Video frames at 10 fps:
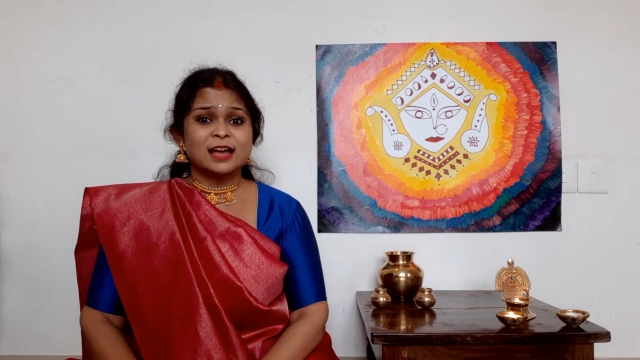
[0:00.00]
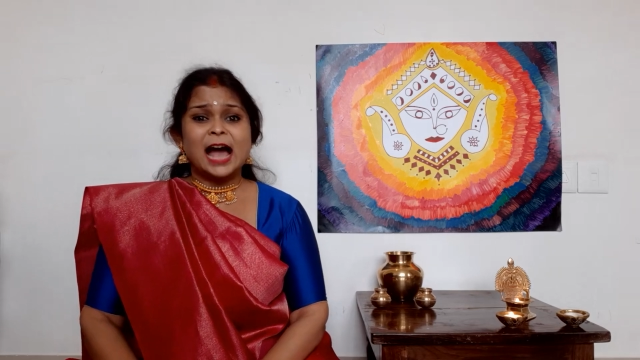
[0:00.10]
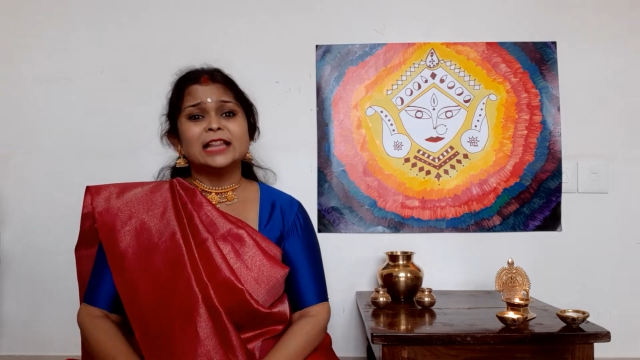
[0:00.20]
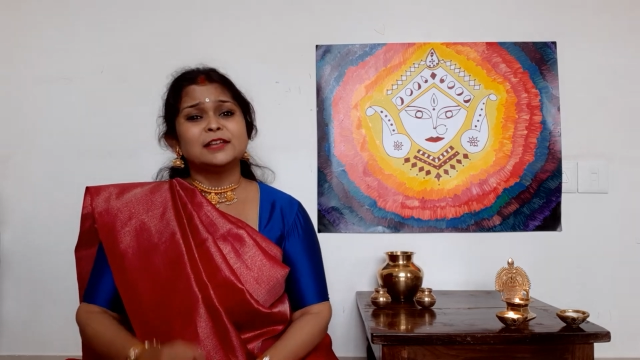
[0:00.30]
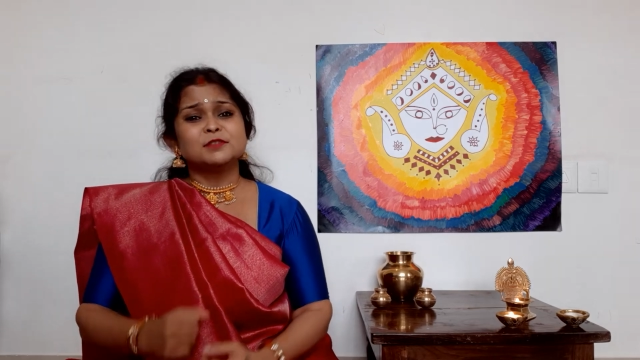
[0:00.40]

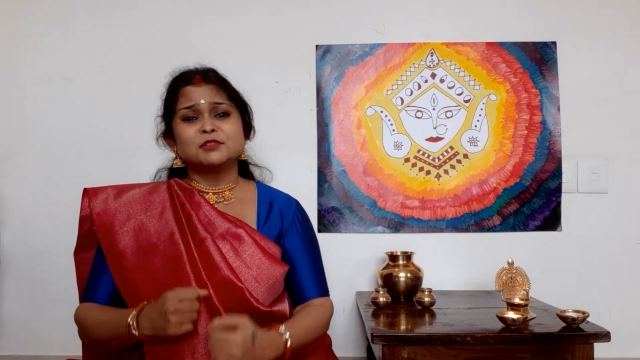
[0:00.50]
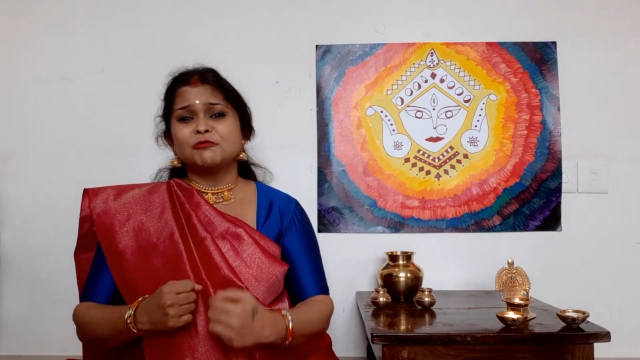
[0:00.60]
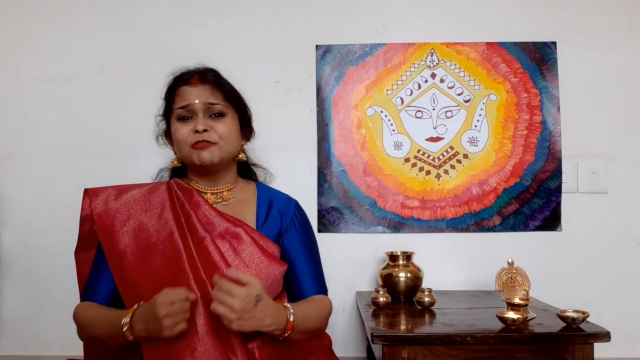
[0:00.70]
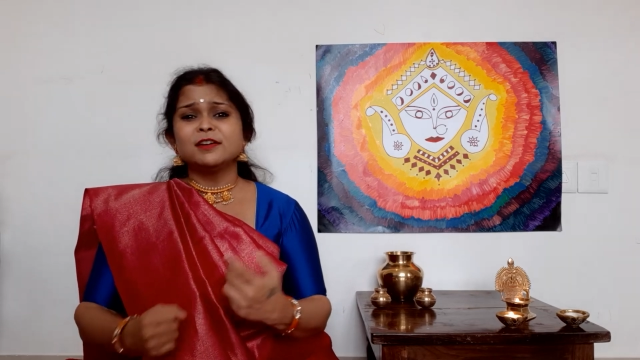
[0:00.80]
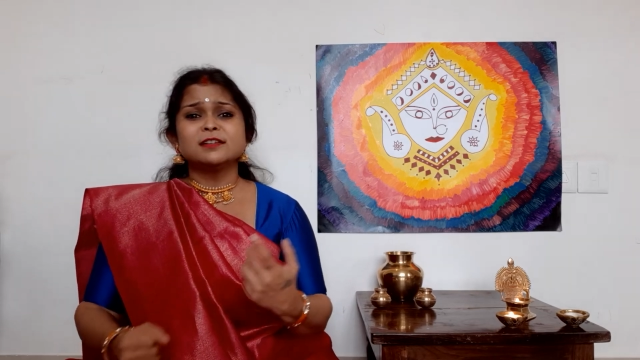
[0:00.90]
And there was a
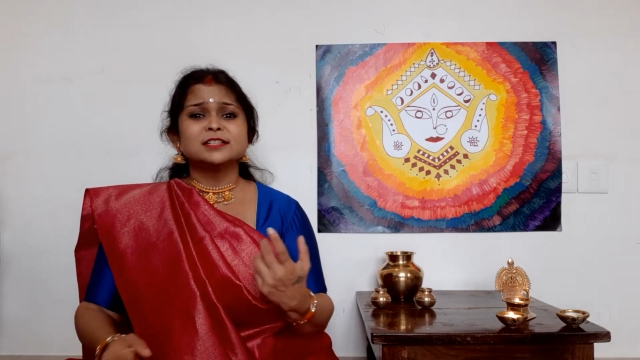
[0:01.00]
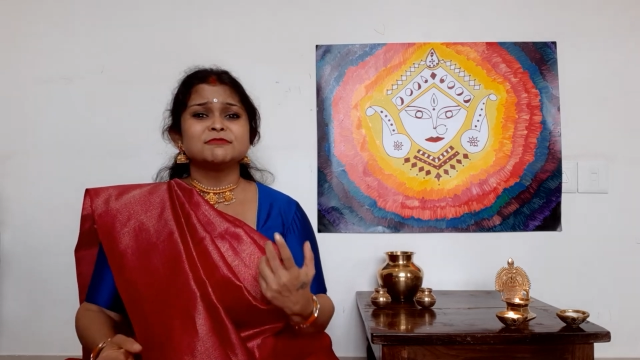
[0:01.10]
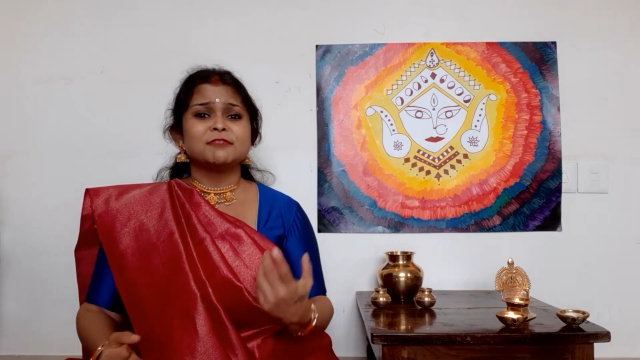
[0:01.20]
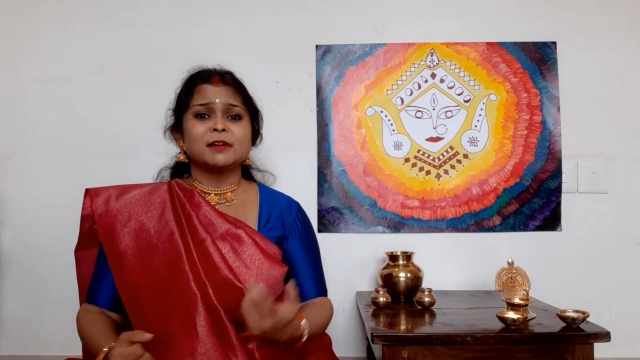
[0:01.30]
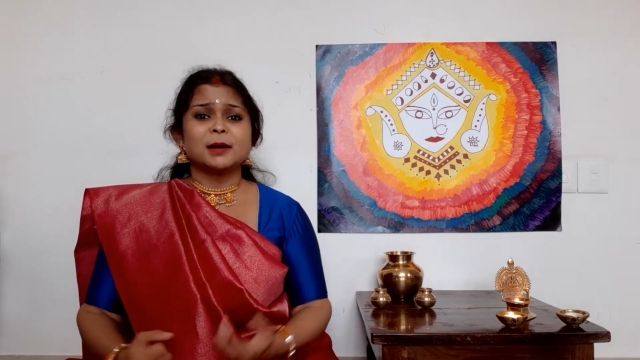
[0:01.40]
fierce
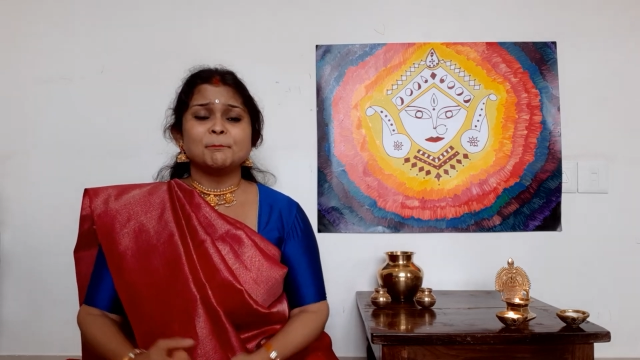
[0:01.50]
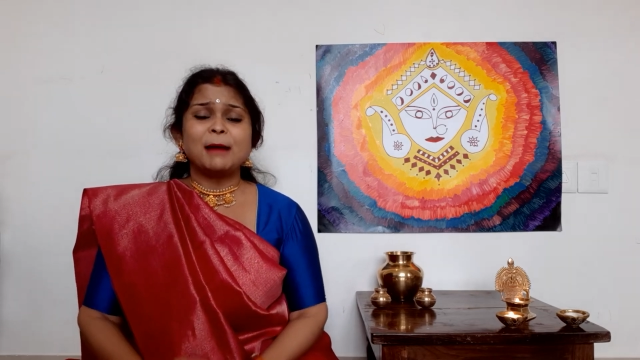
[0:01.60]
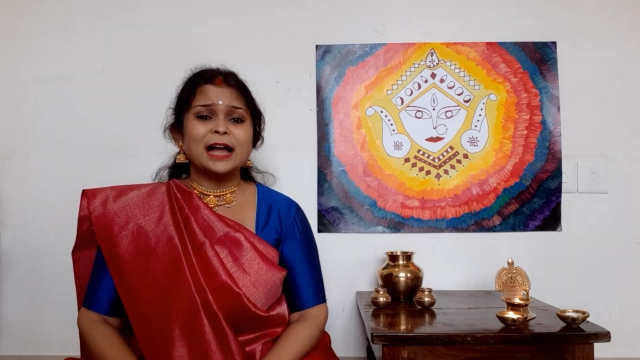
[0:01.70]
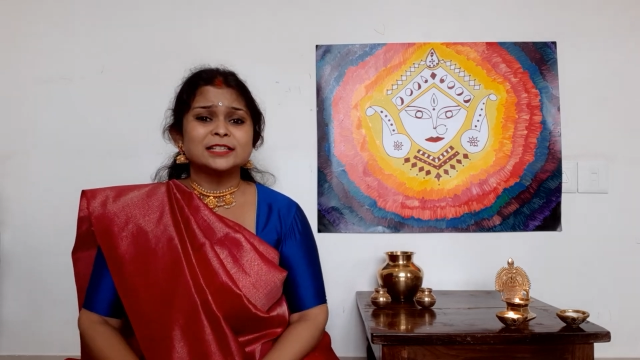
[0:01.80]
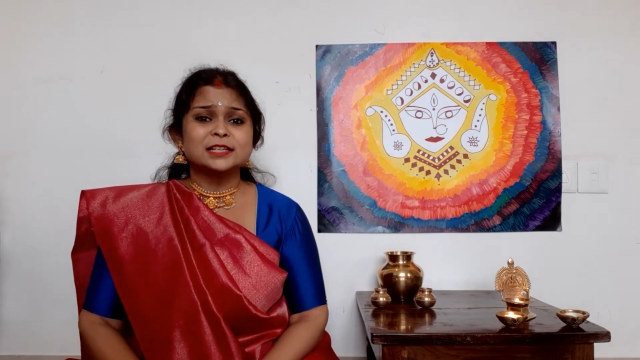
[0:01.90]

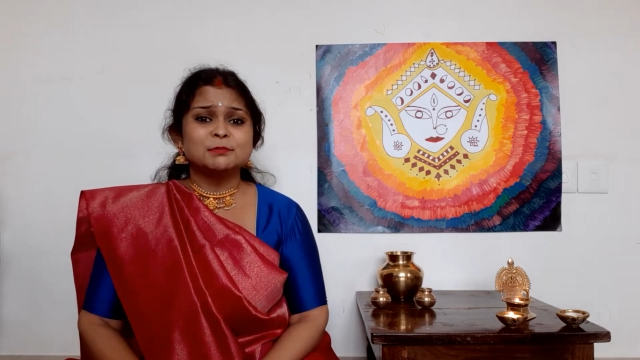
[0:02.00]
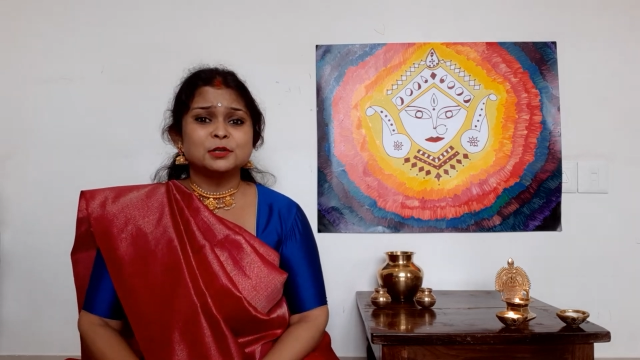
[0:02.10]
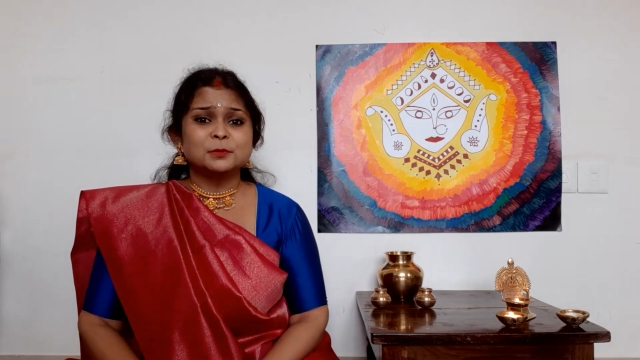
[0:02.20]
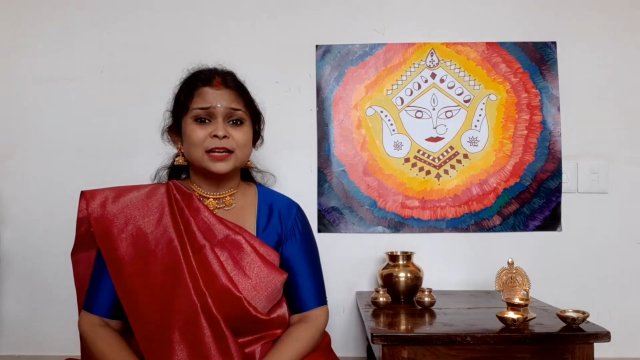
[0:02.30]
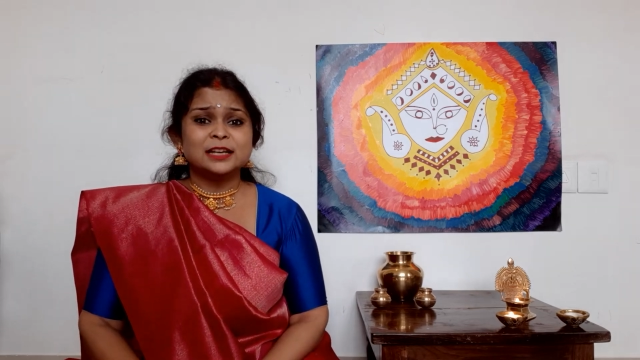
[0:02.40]
battle
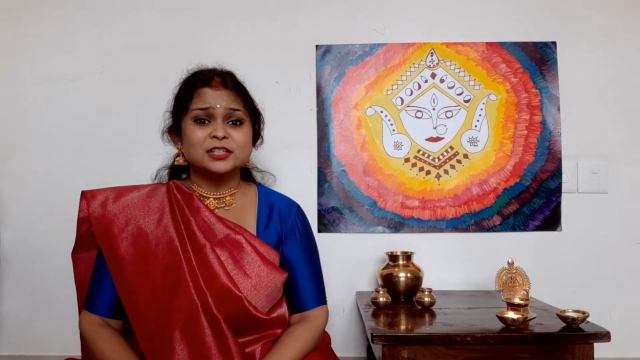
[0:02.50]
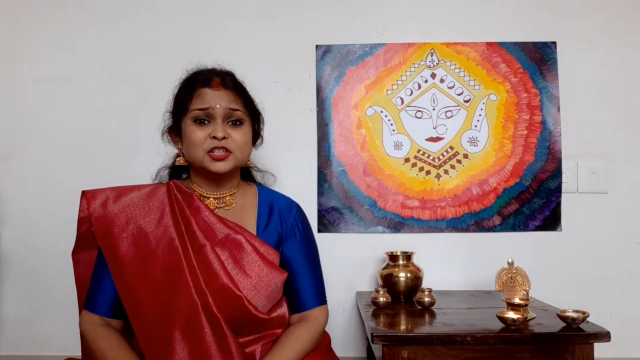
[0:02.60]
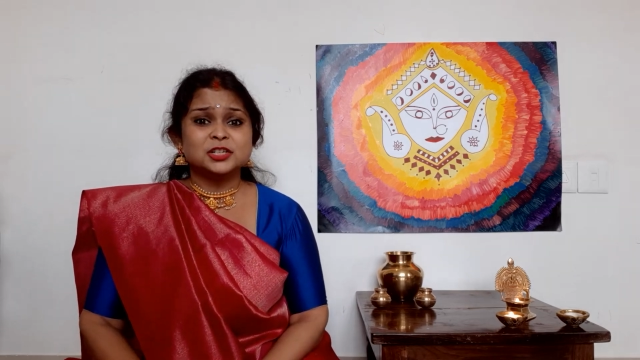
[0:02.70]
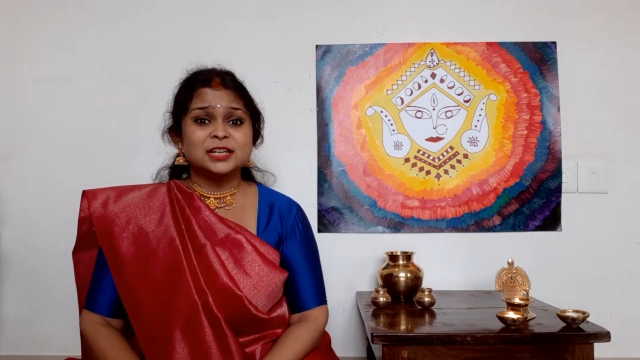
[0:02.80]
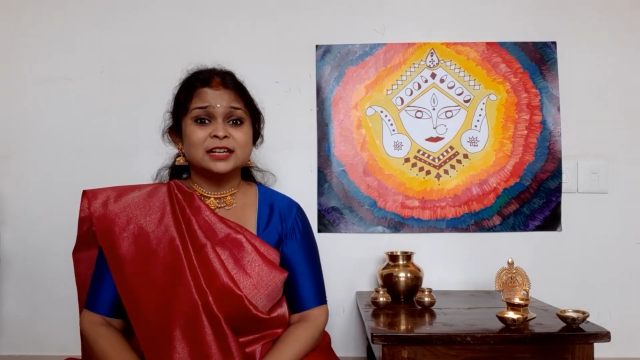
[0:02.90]
between
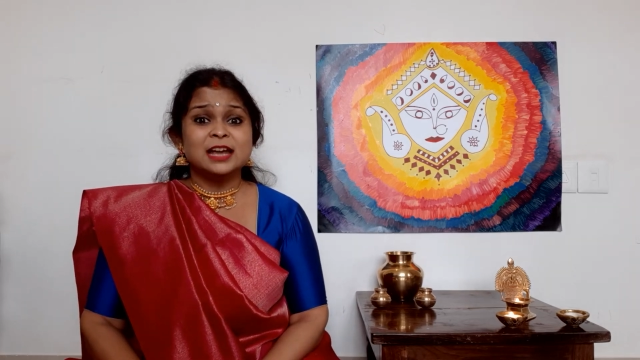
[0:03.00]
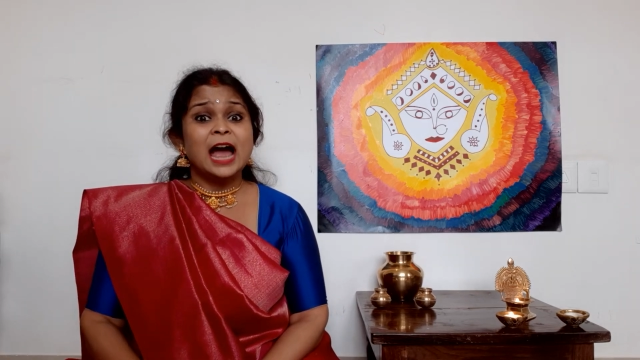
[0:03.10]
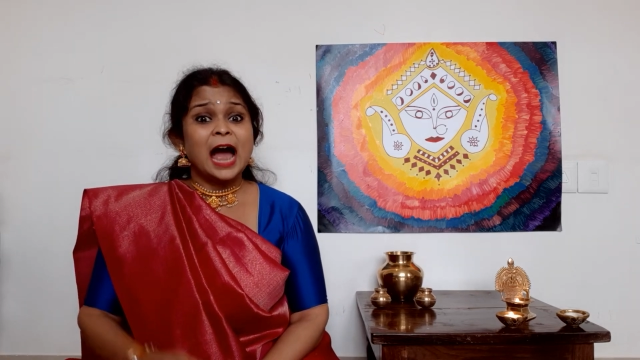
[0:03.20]
she